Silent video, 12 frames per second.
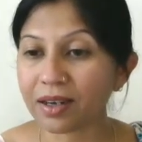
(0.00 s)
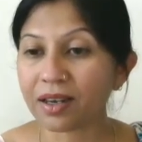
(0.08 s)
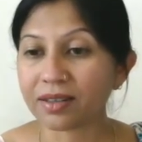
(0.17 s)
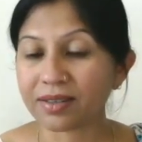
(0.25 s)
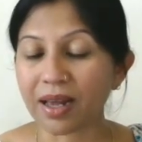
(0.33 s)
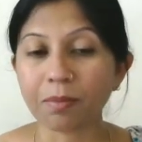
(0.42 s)

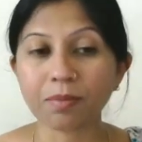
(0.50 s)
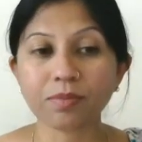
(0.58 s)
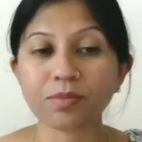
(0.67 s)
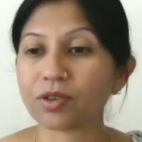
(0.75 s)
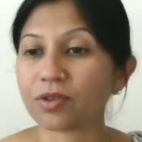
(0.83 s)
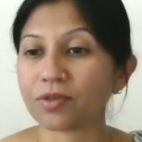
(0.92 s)

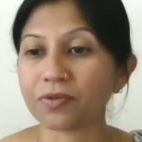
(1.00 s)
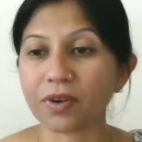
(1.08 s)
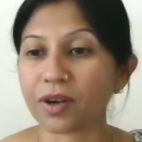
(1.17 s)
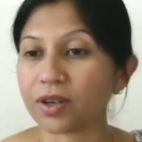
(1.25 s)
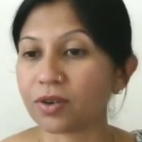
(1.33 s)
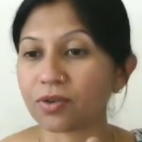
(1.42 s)
some sort of
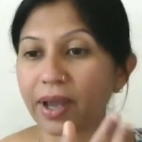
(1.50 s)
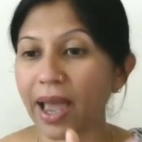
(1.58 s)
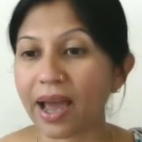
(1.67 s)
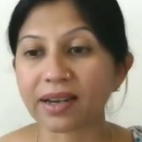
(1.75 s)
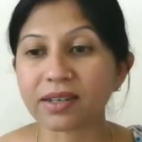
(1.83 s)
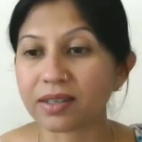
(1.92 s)

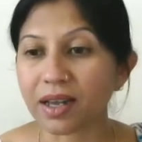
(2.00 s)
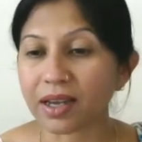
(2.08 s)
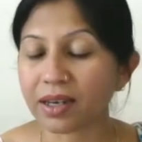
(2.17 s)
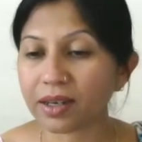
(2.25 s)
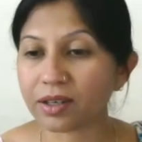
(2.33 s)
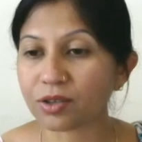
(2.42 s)
CAD
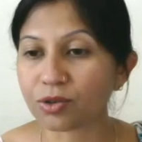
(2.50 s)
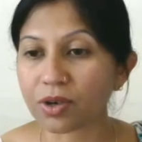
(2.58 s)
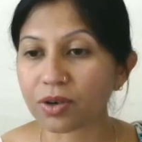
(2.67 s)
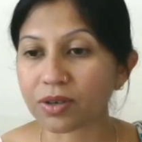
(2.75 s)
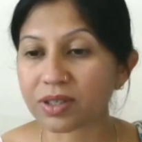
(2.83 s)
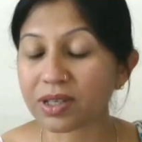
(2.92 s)
design into
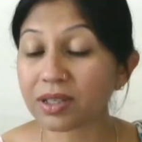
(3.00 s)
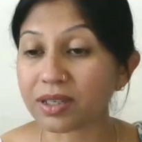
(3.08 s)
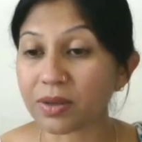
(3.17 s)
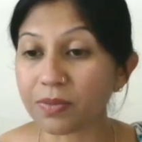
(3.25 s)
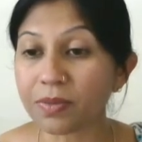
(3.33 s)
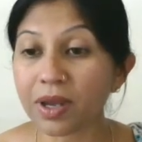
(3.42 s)
your
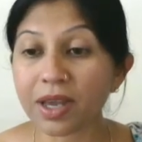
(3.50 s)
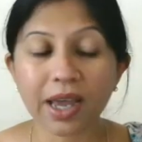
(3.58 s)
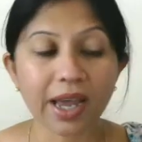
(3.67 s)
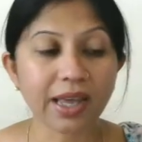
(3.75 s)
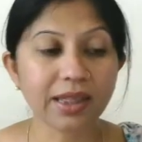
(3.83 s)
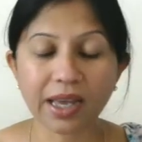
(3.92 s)
system,
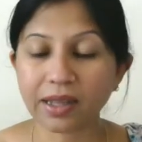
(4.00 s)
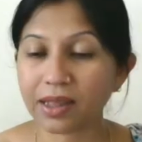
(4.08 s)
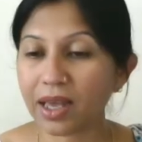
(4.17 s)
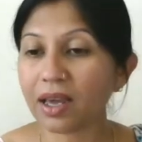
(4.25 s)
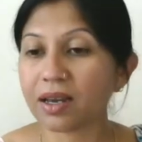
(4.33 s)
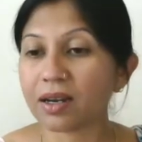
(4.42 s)
and then
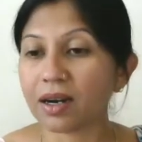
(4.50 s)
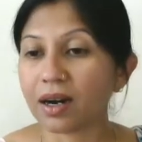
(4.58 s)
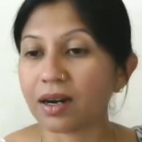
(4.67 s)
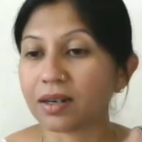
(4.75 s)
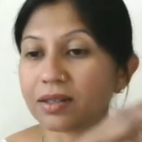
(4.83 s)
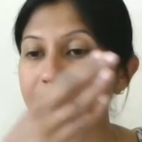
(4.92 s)

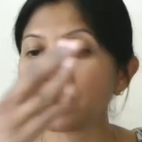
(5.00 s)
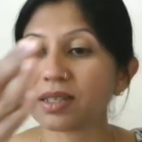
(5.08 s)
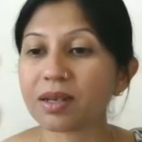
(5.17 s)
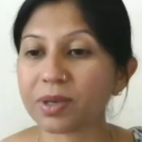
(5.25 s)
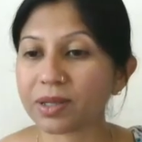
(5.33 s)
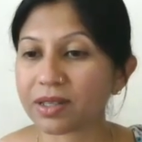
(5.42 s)
the
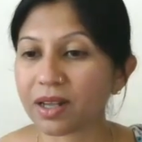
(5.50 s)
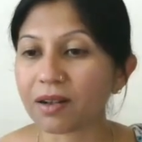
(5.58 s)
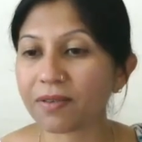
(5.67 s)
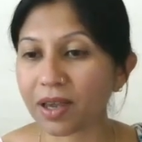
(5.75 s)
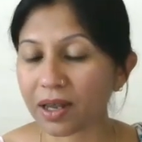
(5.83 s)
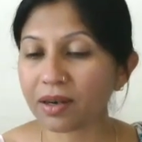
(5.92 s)
system
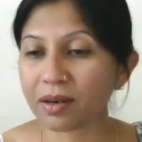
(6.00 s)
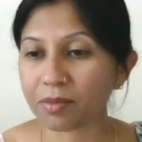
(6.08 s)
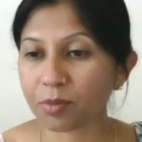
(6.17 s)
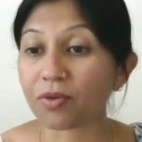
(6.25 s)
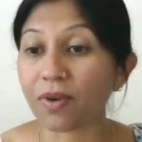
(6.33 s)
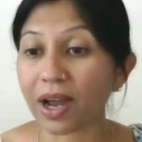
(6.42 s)
itself can
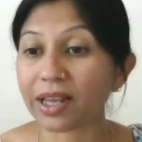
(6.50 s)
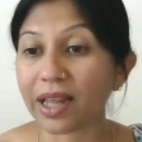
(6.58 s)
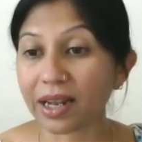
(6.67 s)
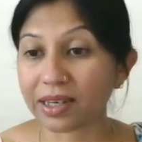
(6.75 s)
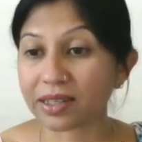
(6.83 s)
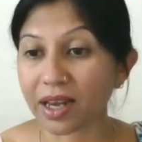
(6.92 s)
provide
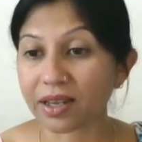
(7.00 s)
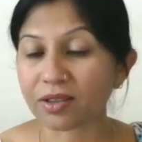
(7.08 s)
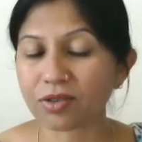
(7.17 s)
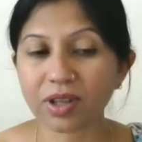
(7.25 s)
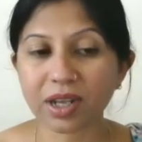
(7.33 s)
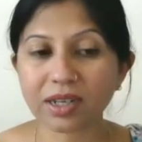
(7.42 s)
that design.
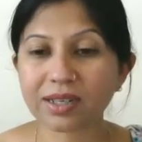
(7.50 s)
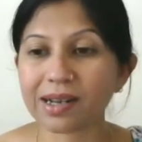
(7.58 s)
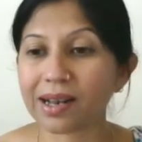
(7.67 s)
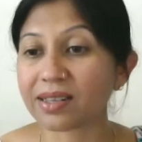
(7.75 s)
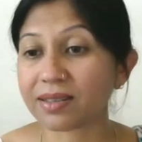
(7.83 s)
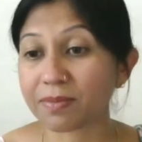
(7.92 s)
So there is
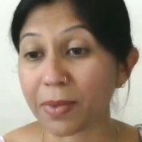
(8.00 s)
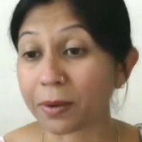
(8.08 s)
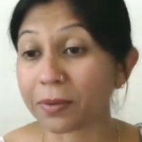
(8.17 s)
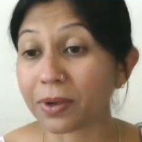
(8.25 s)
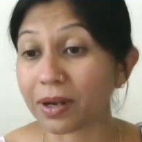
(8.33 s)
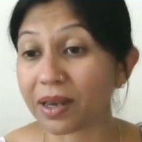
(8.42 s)
less
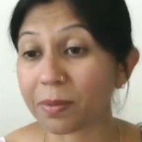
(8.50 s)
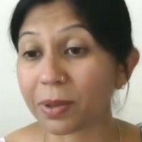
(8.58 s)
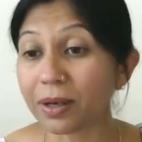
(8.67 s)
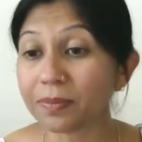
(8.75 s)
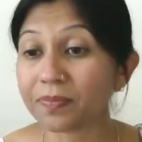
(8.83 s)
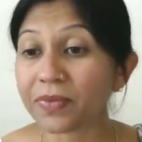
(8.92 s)
manual
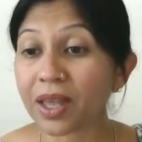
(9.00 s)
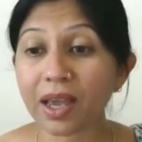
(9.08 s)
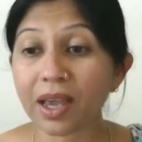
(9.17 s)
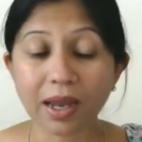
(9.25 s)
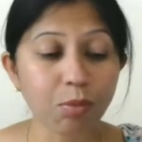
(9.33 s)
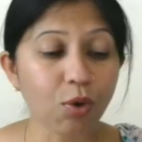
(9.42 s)
labor
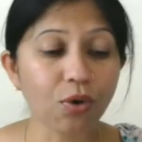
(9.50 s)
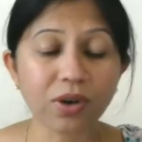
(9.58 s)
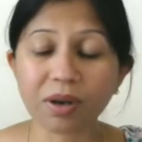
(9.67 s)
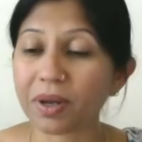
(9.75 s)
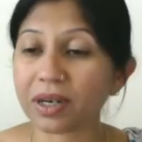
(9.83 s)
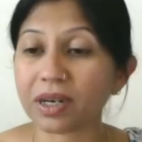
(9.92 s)
and more
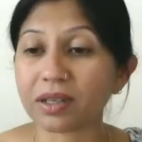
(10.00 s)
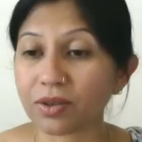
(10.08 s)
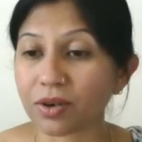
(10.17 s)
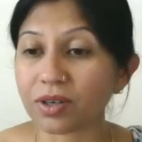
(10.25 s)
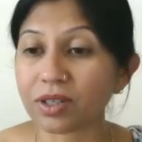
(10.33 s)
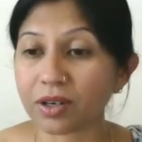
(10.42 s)
dependence
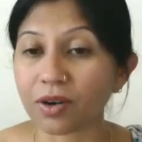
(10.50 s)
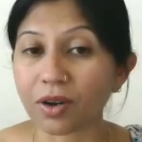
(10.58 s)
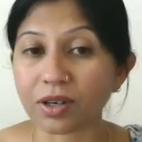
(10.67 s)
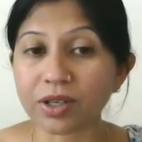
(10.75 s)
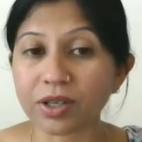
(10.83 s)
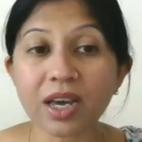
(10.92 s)
on
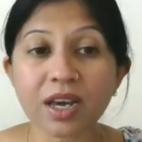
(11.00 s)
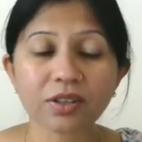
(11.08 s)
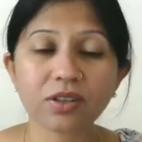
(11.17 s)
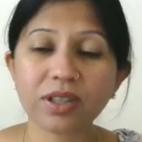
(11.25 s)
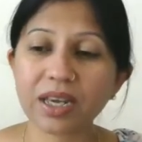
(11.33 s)
technology. So